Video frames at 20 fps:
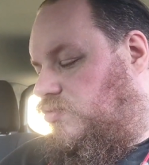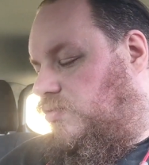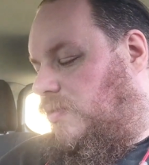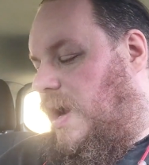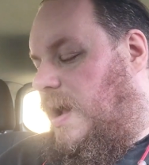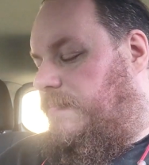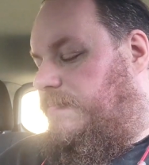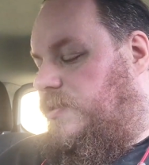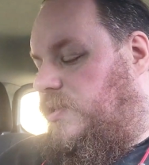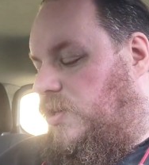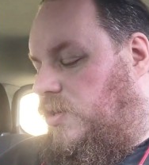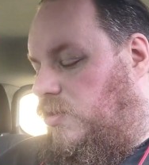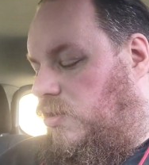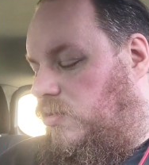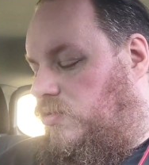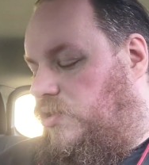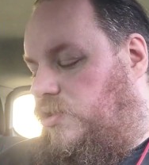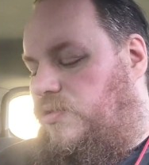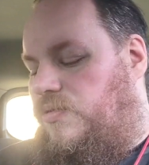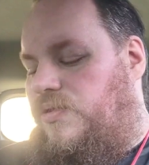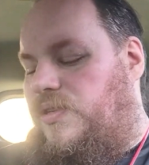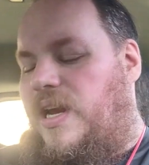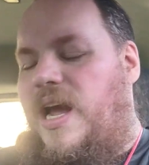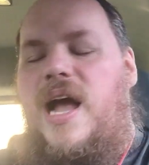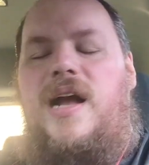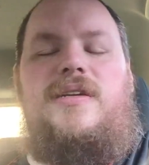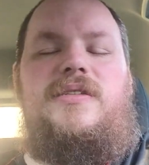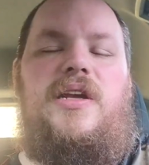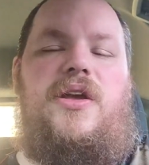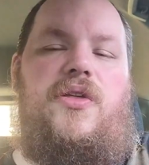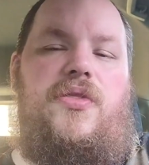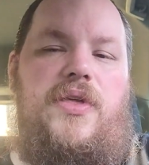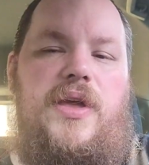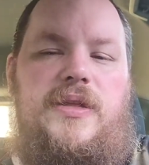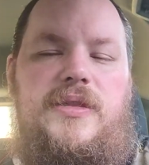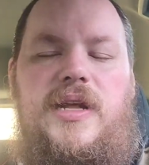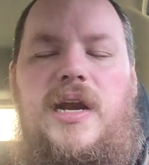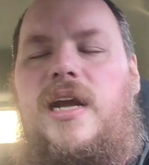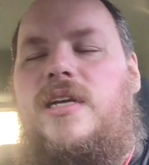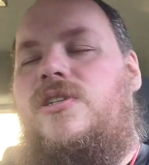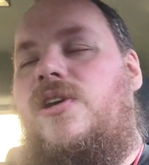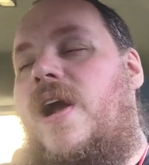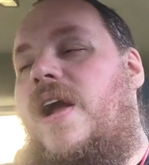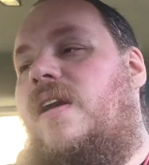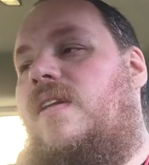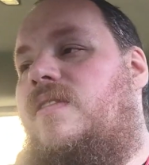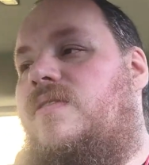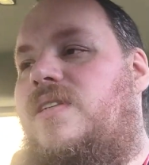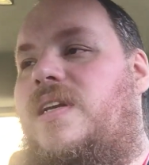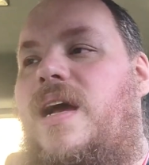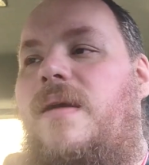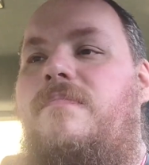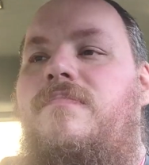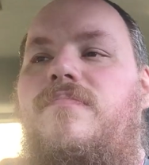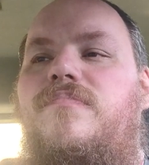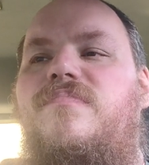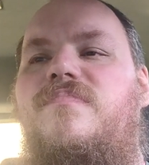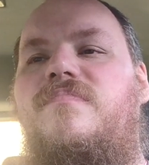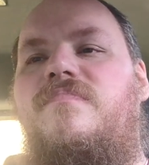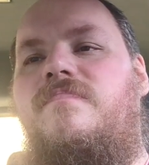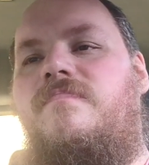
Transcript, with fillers: Tropsicle Juice Cocktail thing that I tried this time.